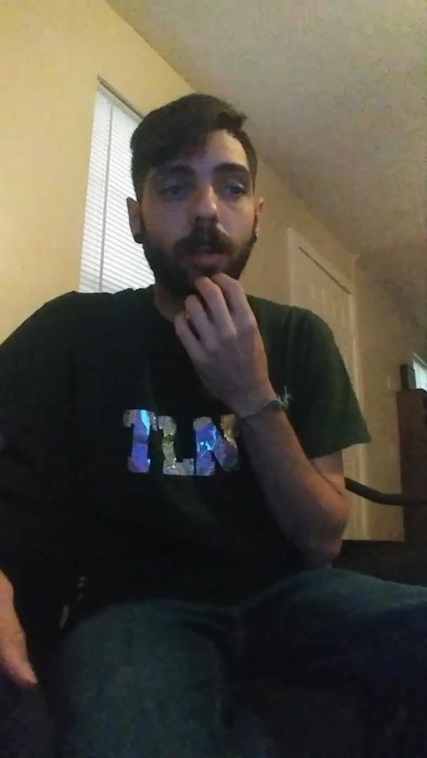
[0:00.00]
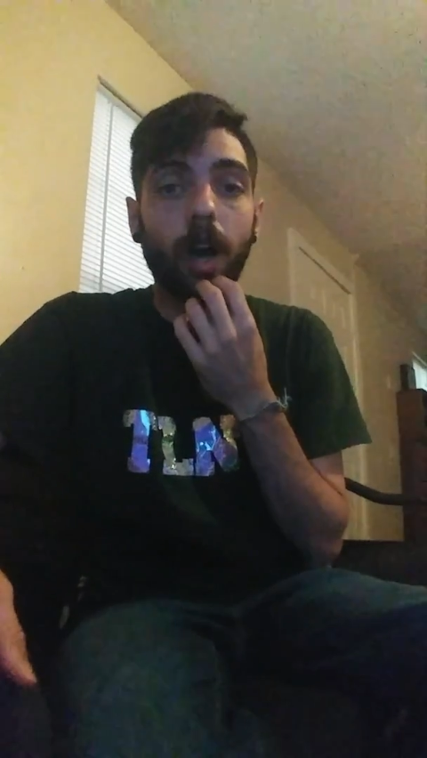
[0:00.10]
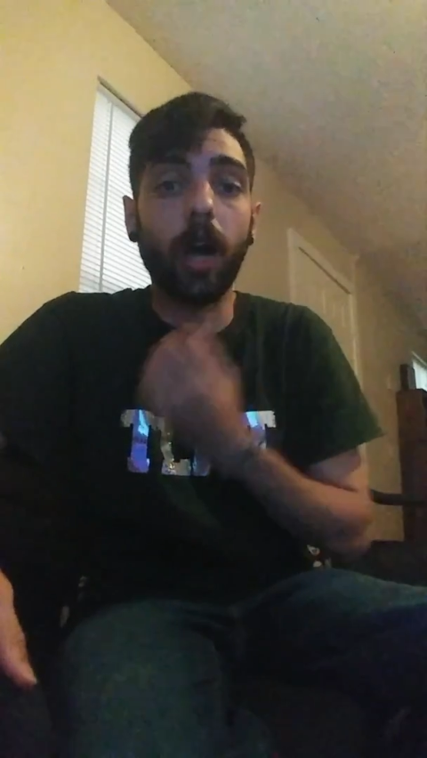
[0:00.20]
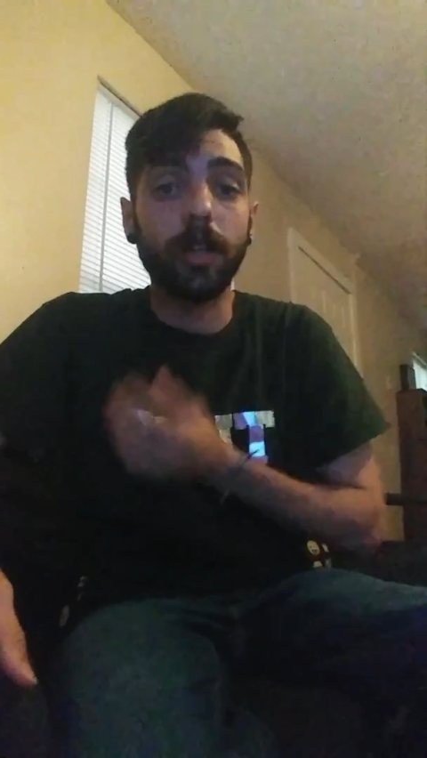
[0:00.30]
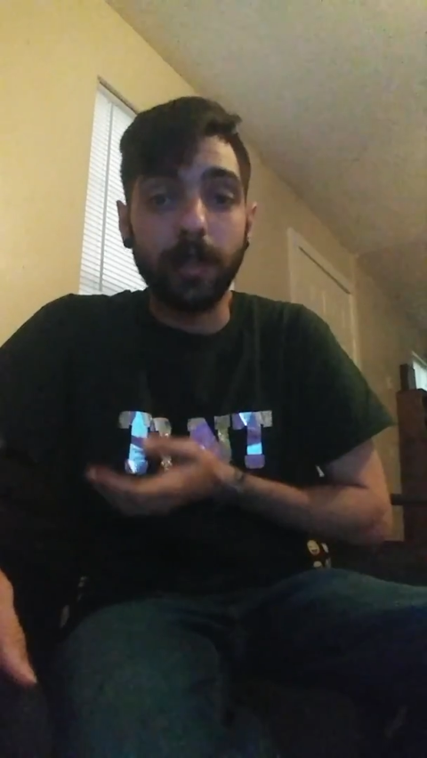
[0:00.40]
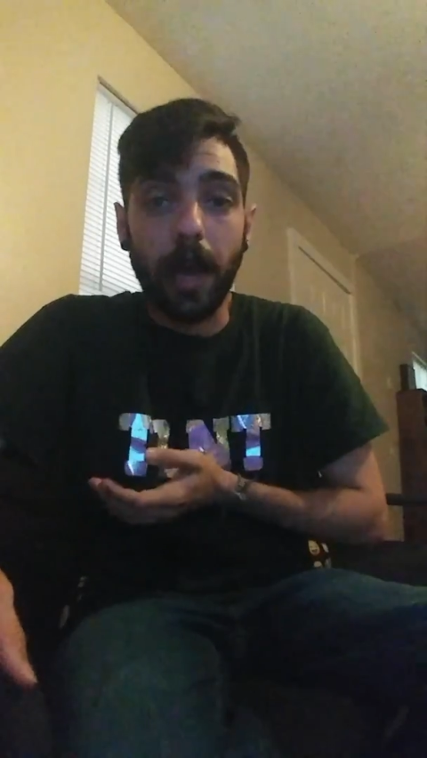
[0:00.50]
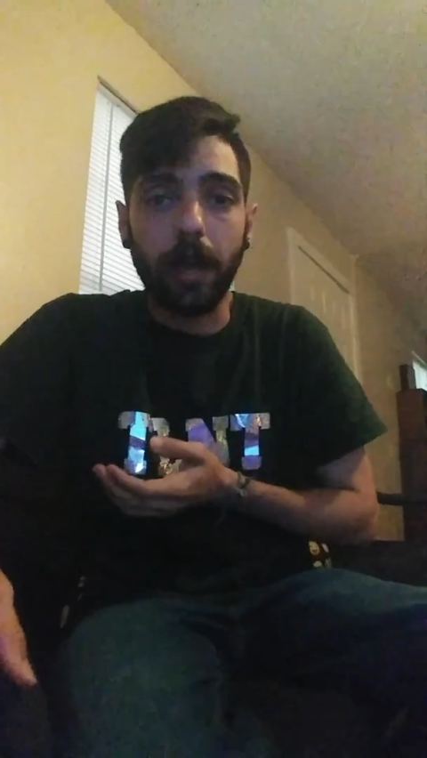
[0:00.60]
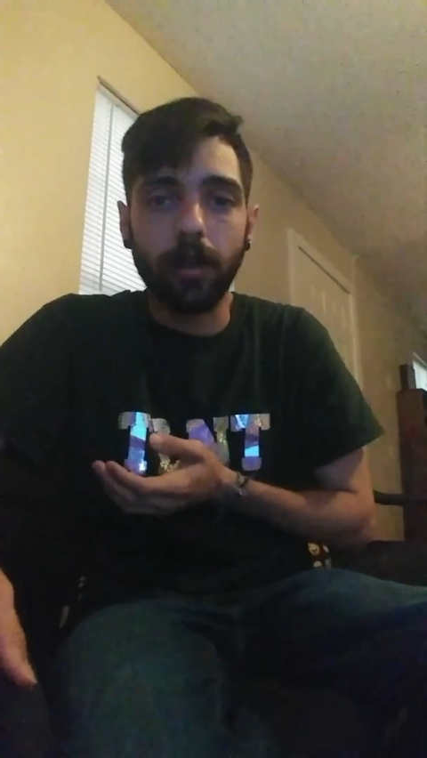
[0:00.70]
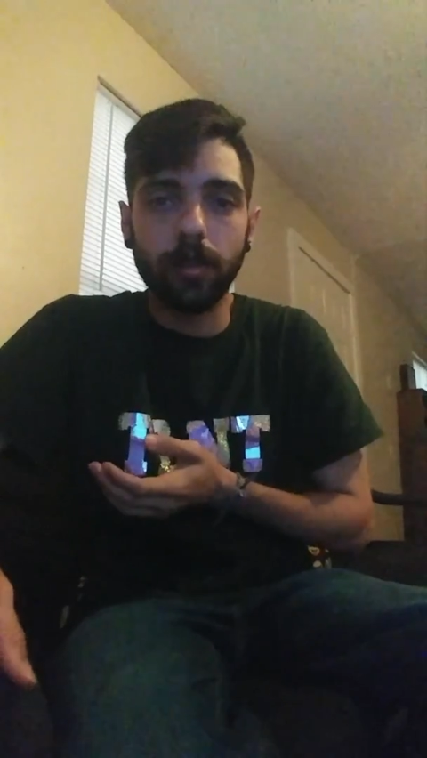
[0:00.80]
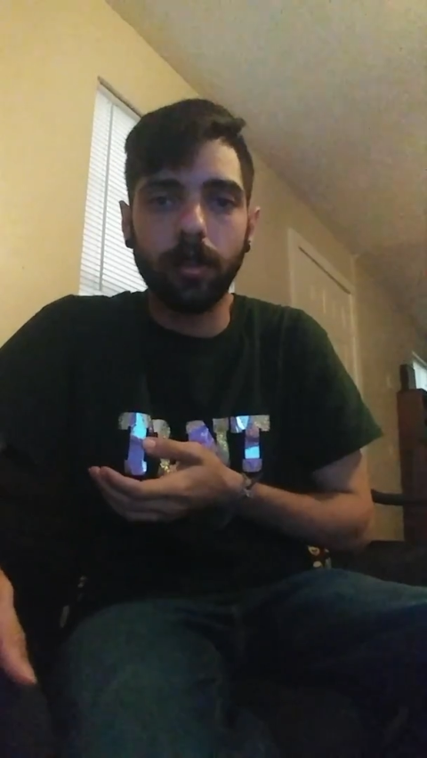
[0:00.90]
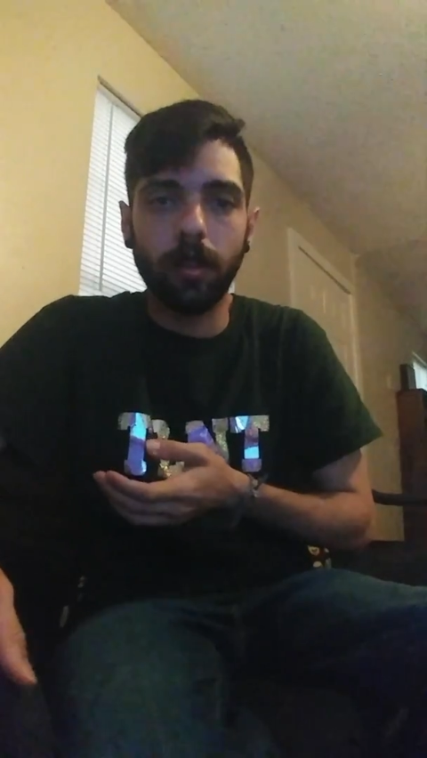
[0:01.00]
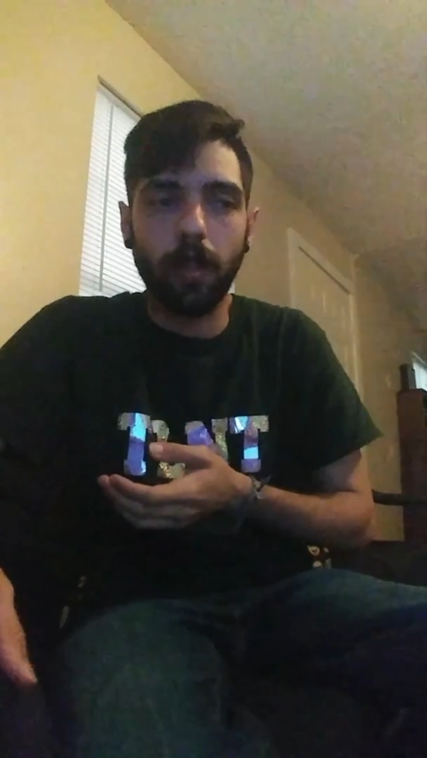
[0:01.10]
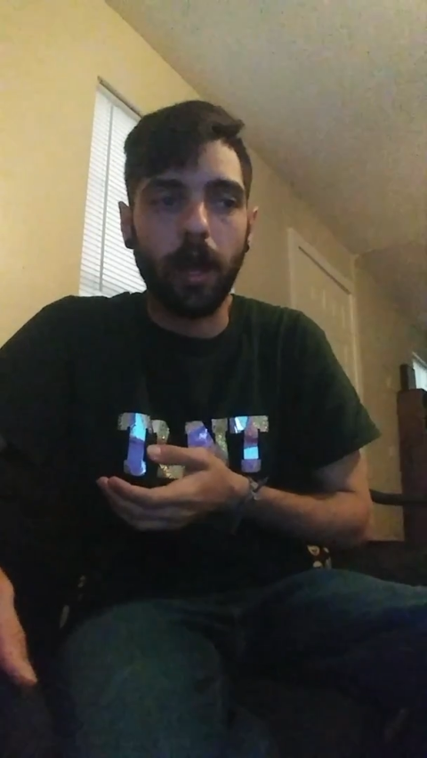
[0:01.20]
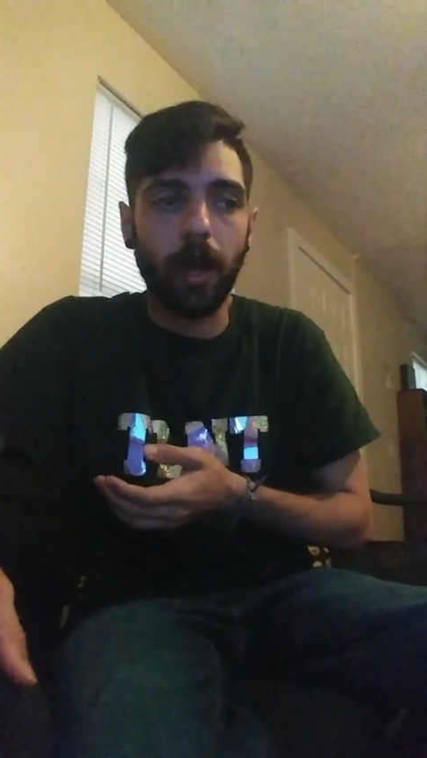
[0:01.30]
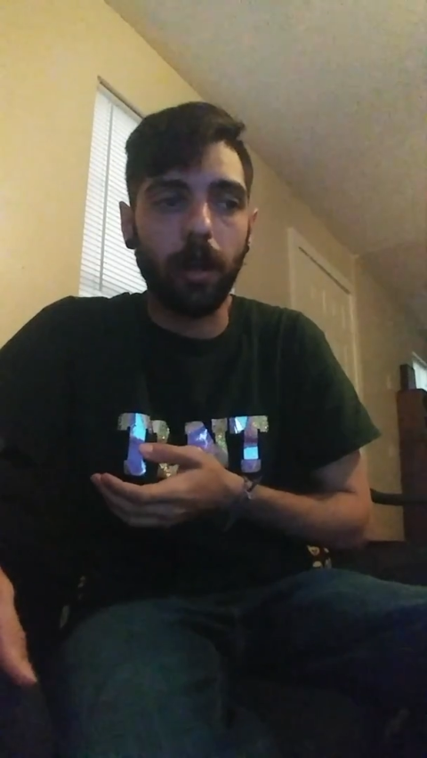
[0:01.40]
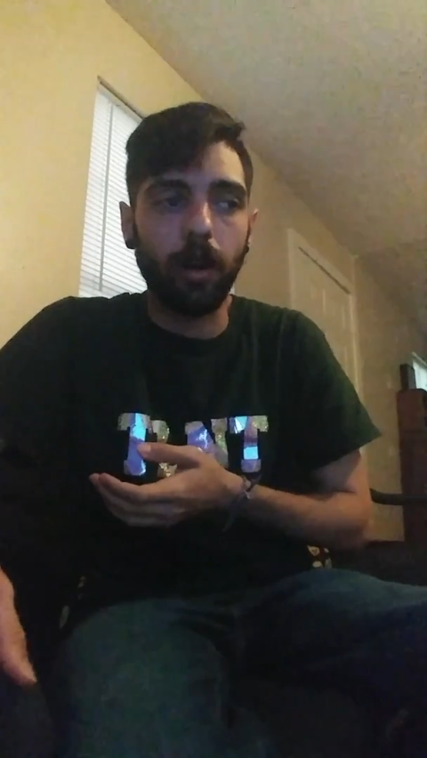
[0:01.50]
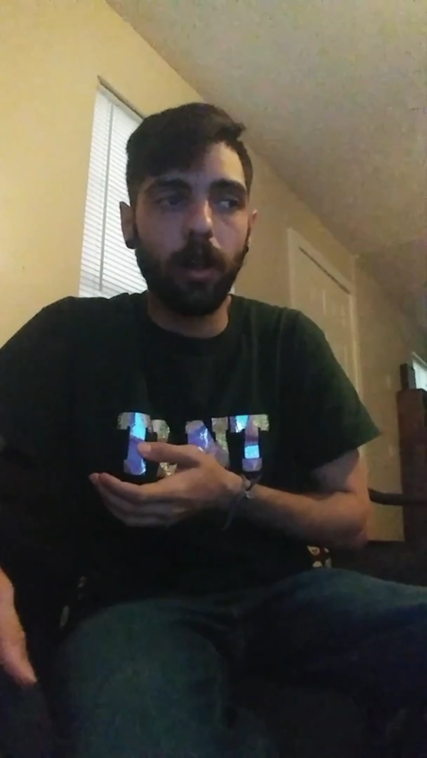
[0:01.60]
contacts that